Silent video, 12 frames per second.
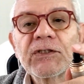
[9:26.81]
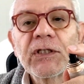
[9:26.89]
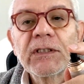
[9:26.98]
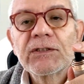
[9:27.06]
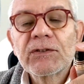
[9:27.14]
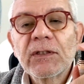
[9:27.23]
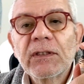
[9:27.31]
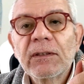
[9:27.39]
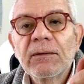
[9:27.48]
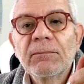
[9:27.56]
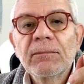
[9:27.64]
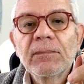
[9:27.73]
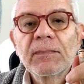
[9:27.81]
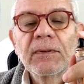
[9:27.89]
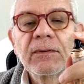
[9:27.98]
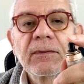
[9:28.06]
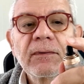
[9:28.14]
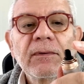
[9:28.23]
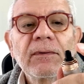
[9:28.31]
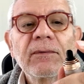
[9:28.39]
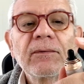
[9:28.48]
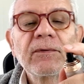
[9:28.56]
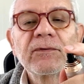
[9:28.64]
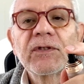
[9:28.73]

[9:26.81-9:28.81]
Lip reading: change the